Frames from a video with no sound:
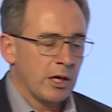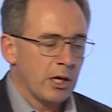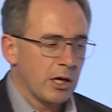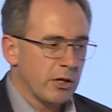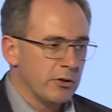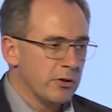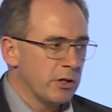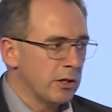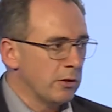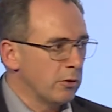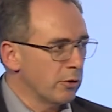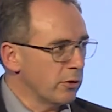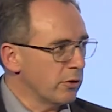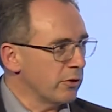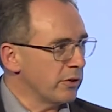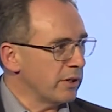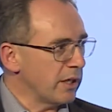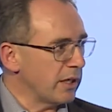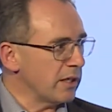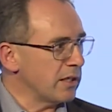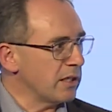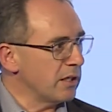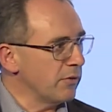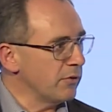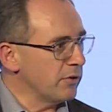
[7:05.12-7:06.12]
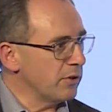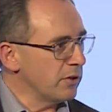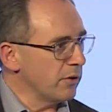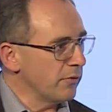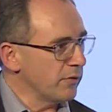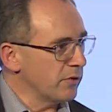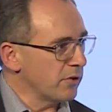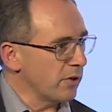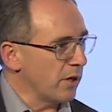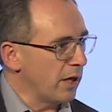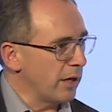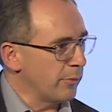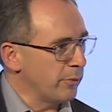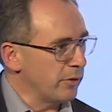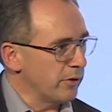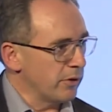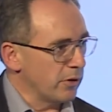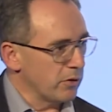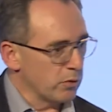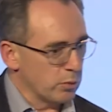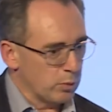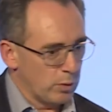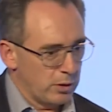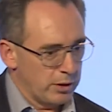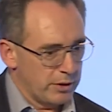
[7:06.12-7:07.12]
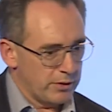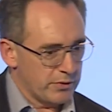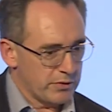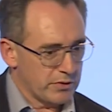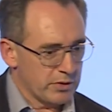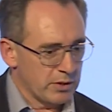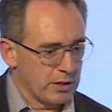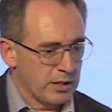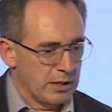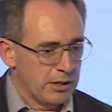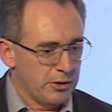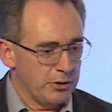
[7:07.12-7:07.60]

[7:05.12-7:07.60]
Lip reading: and then look at the activity over time in those wallets.